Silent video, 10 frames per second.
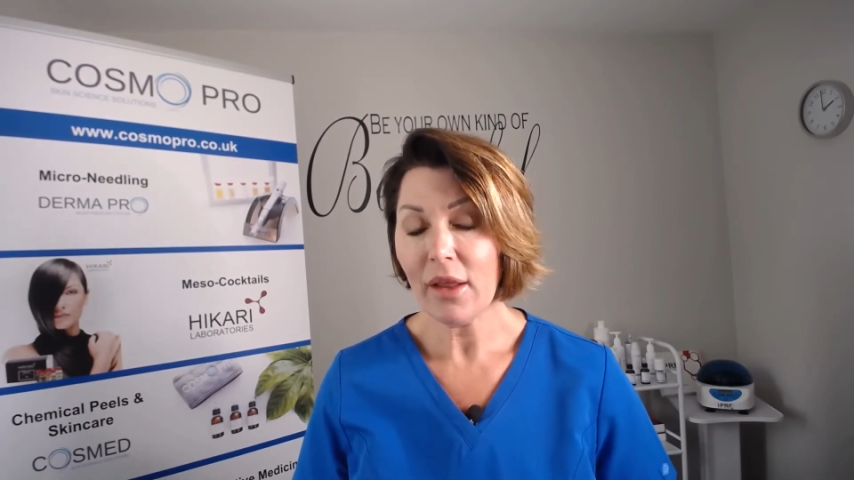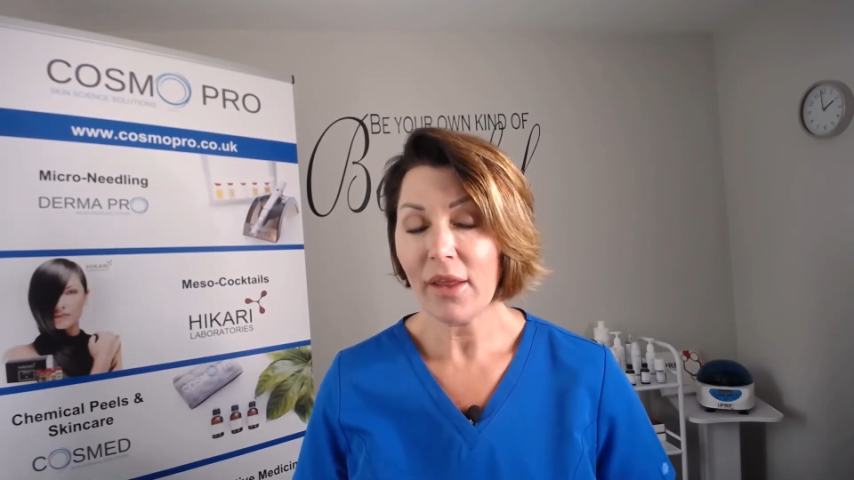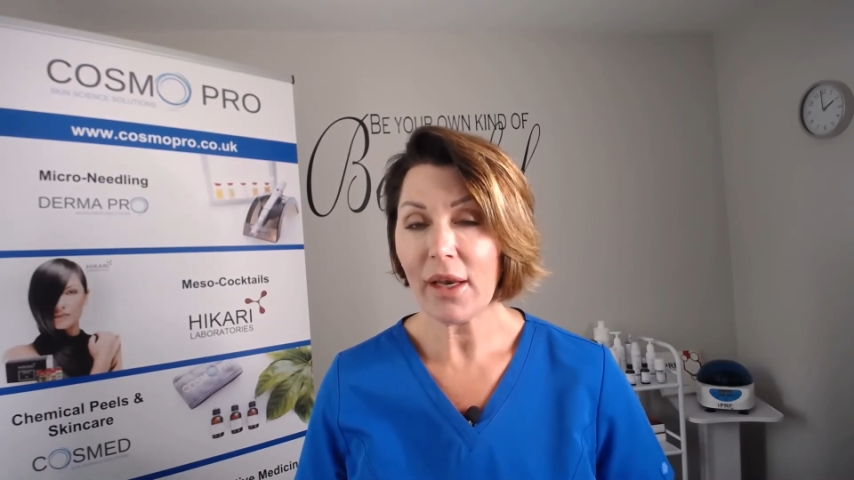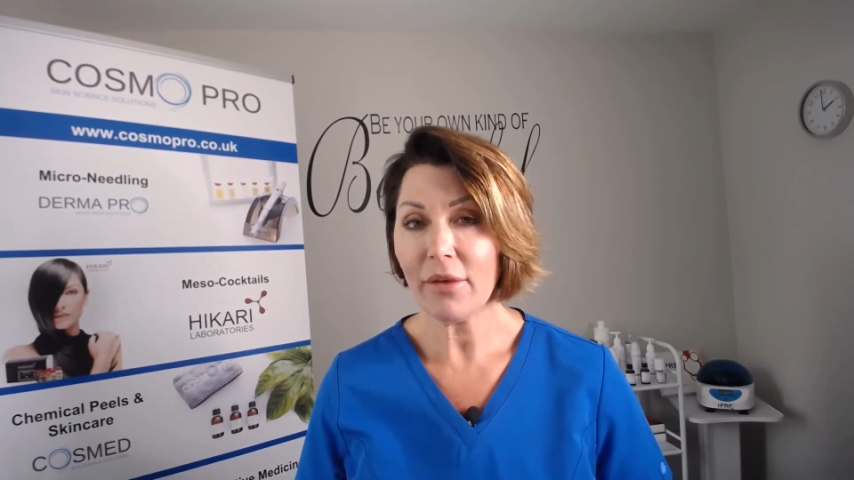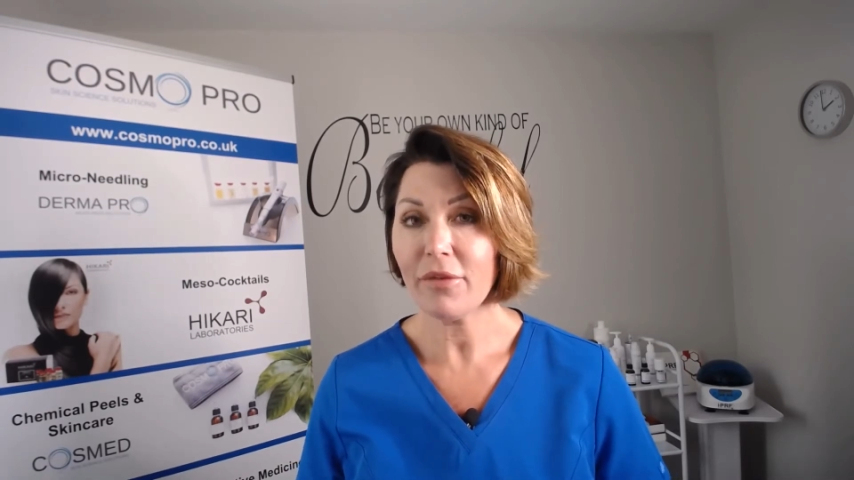
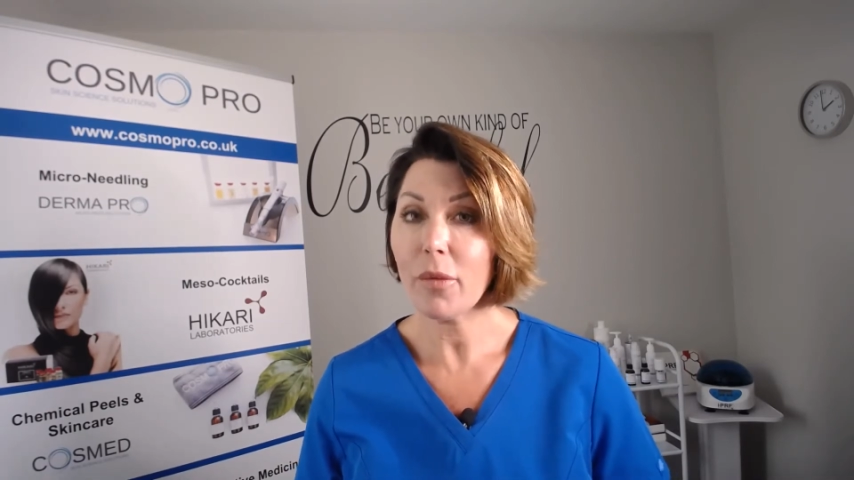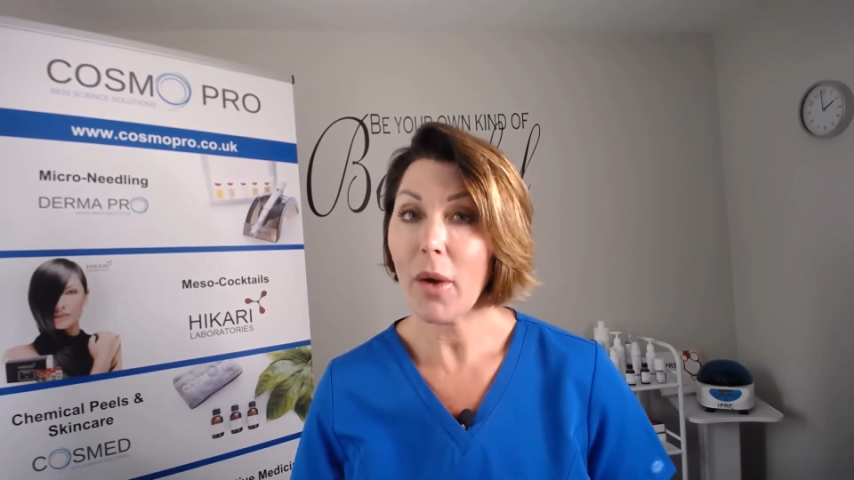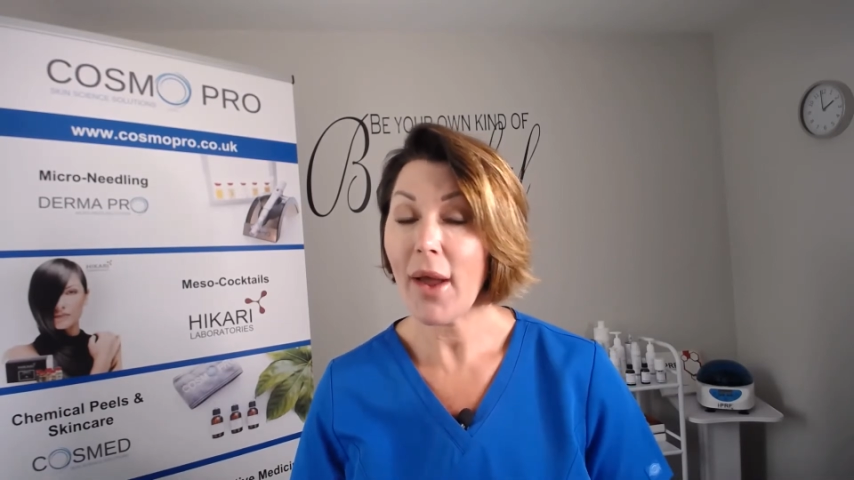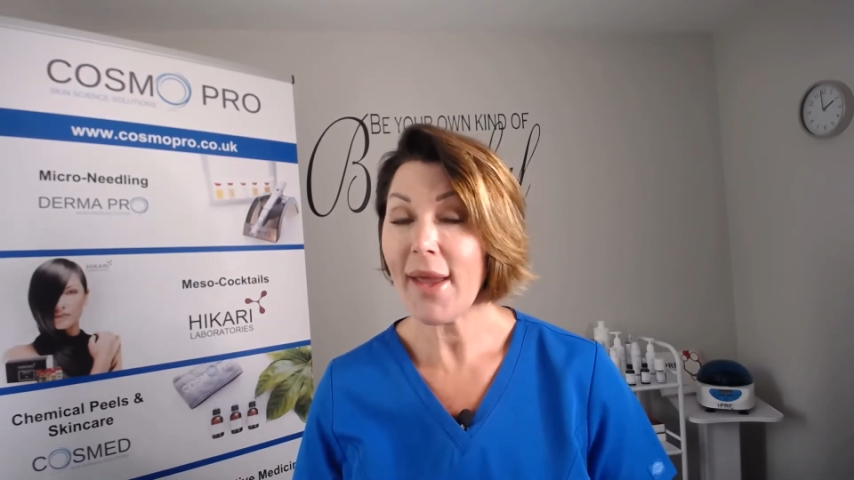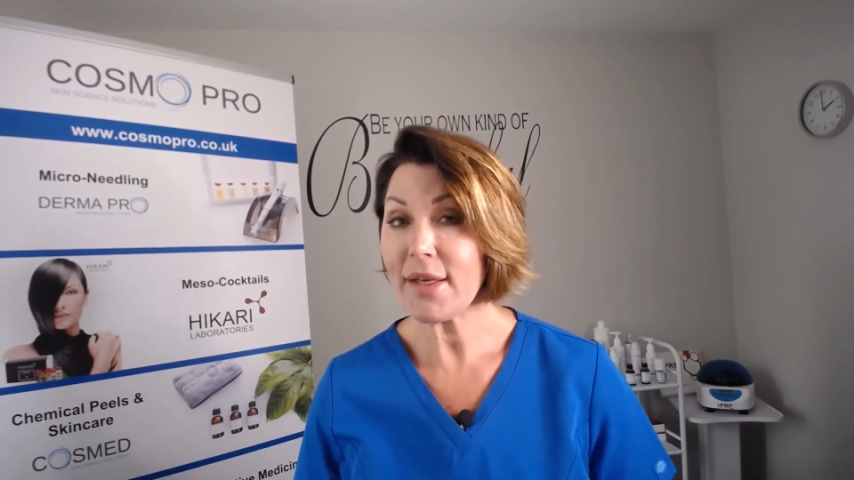they live for
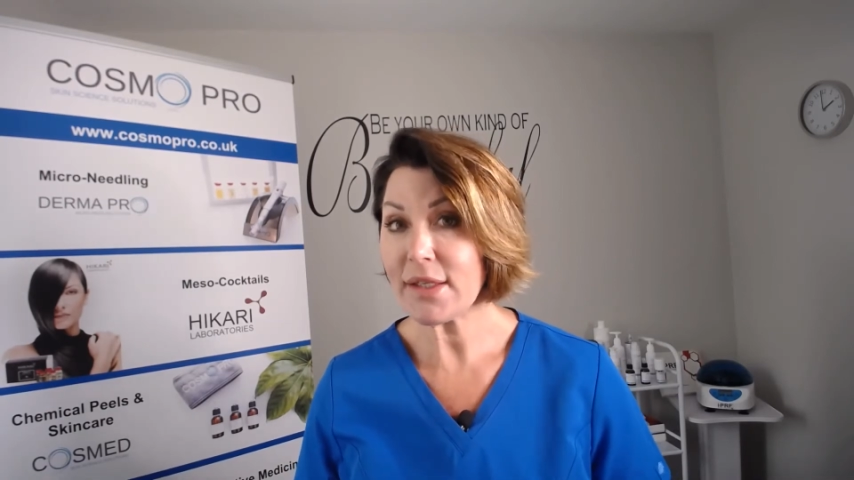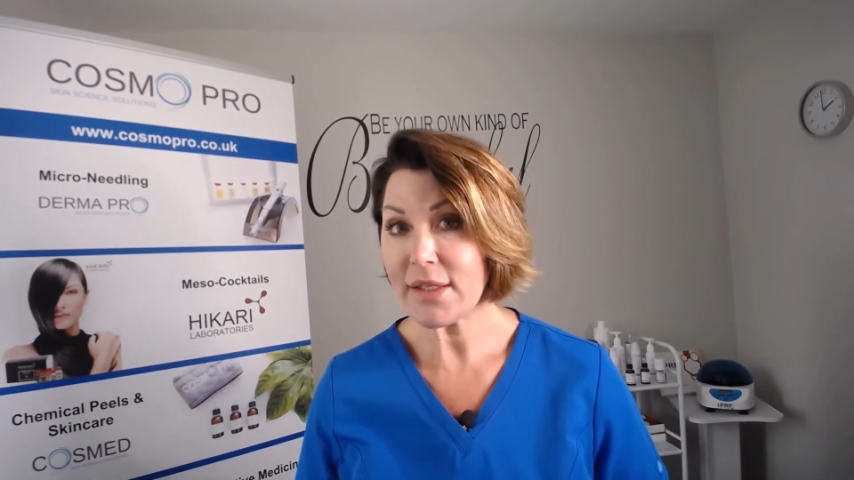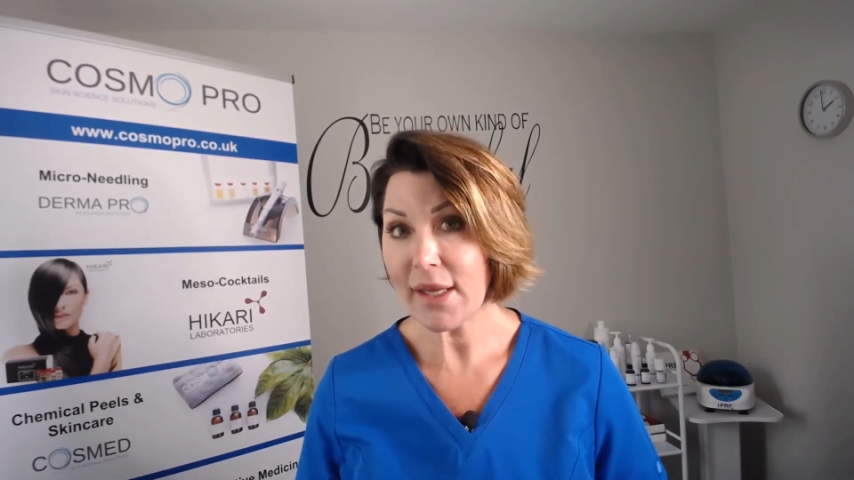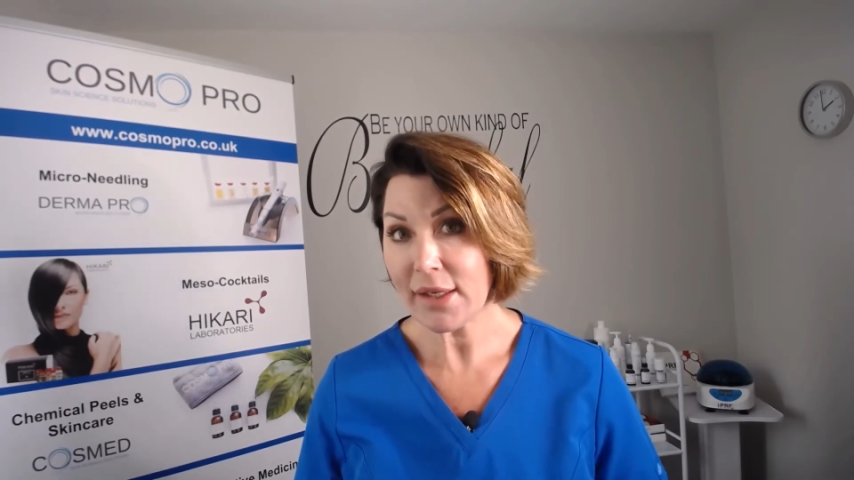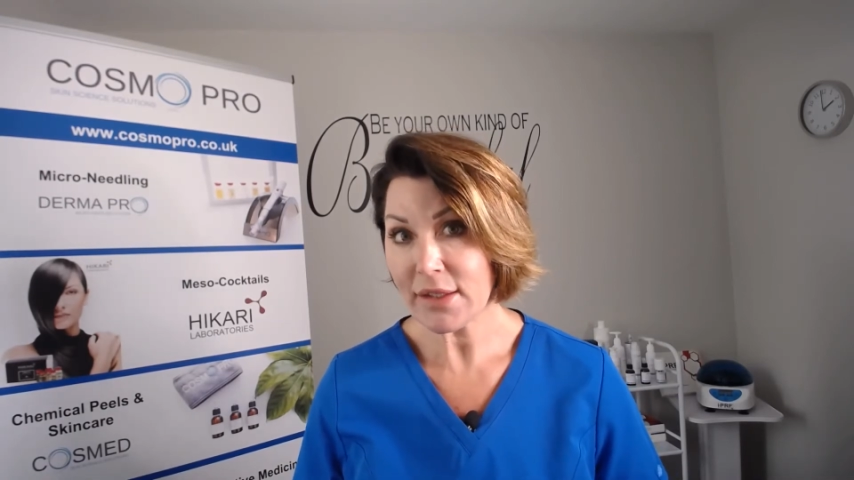about eight to
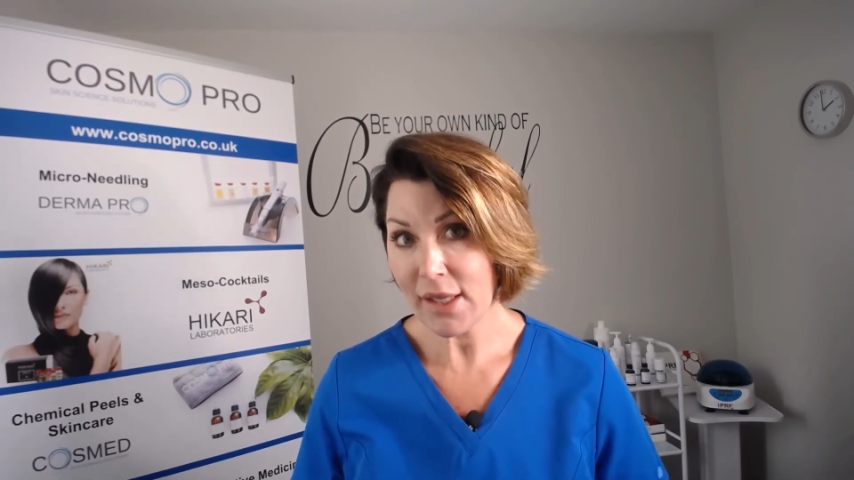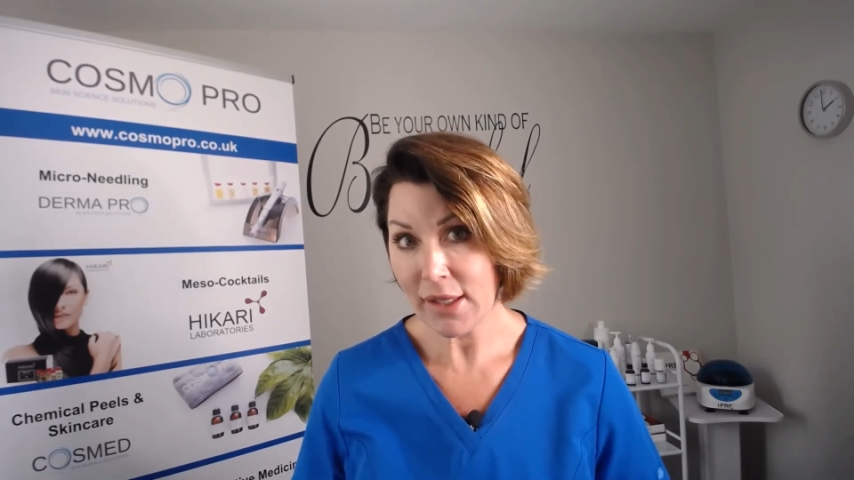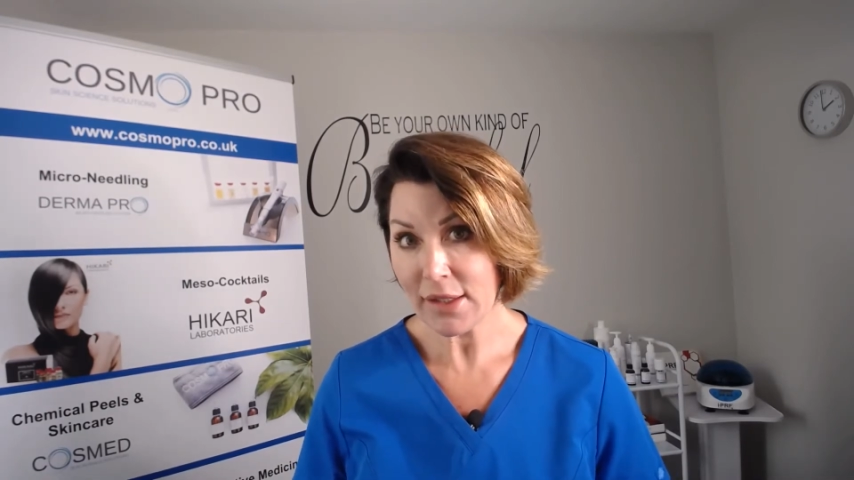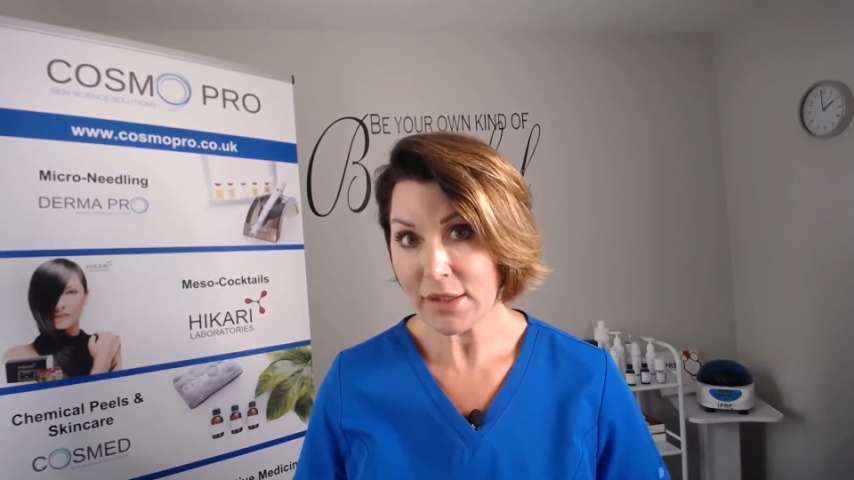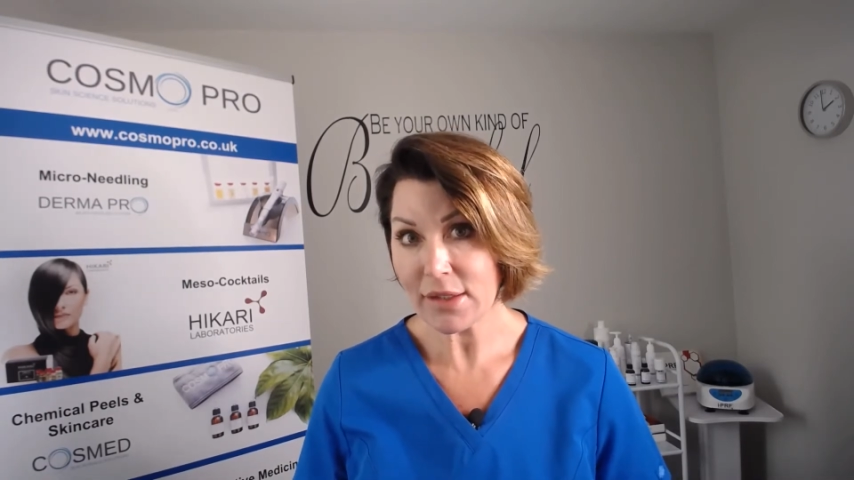10
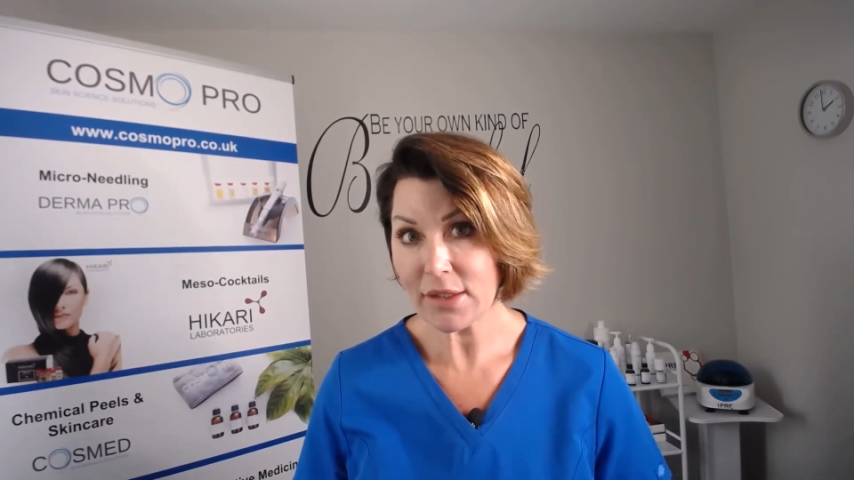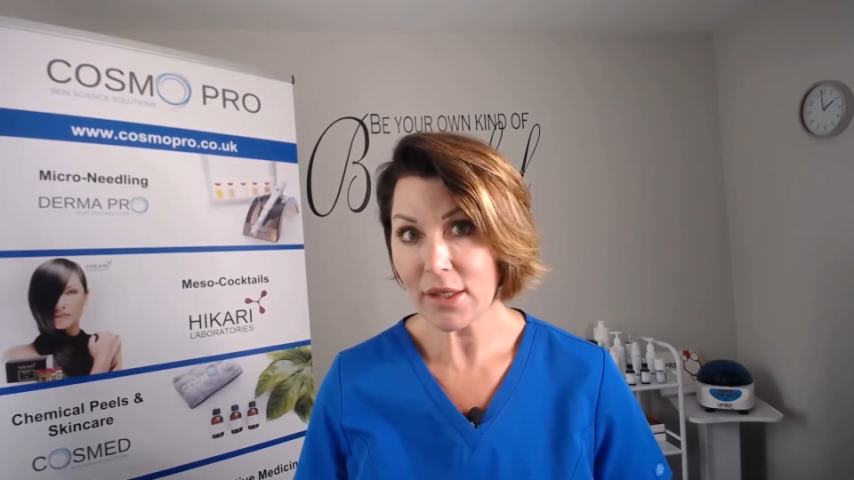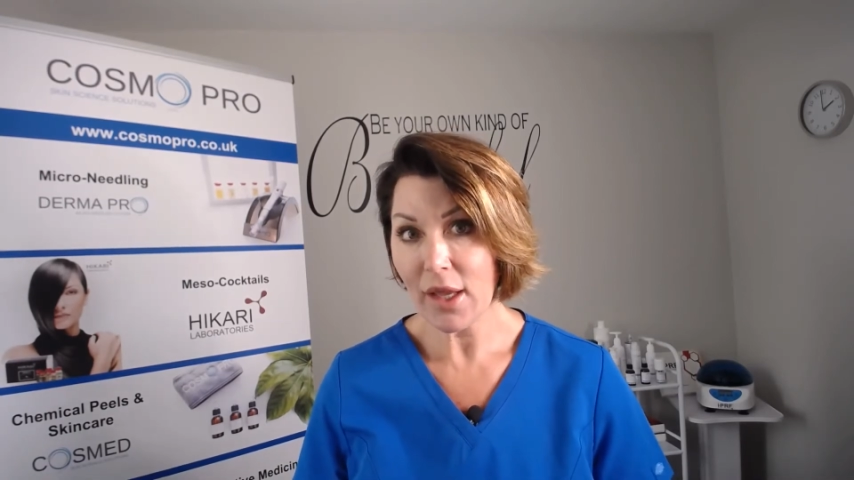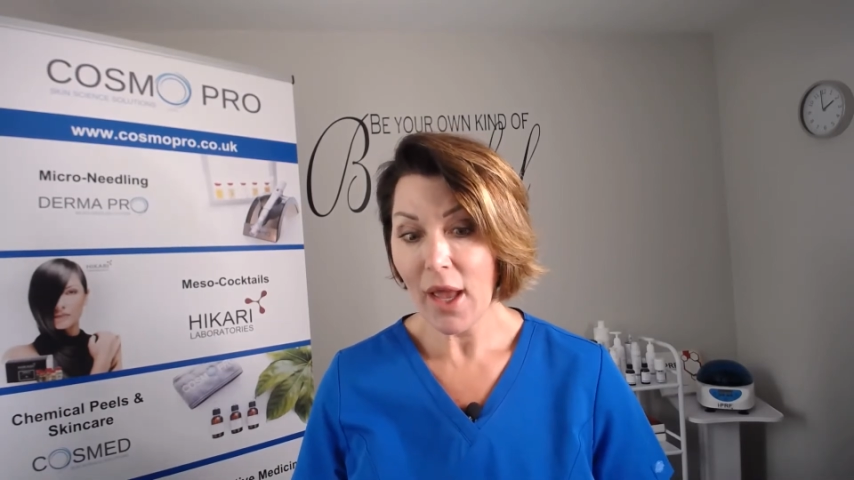days,